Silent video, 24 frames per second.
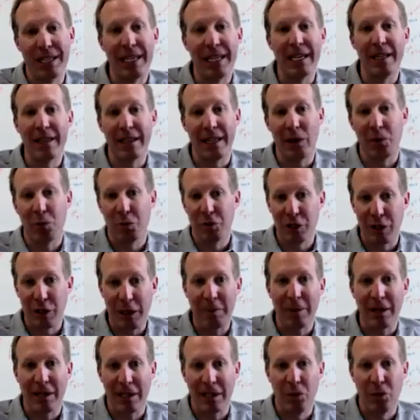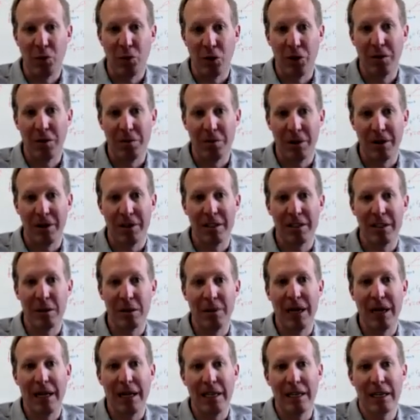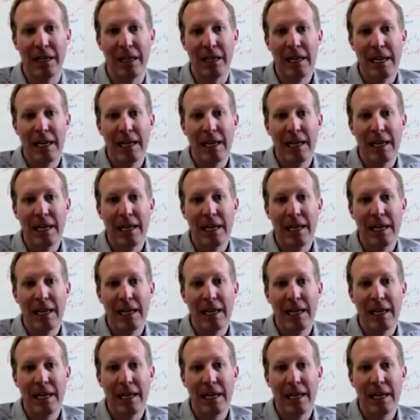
in that typically wouldn't participate,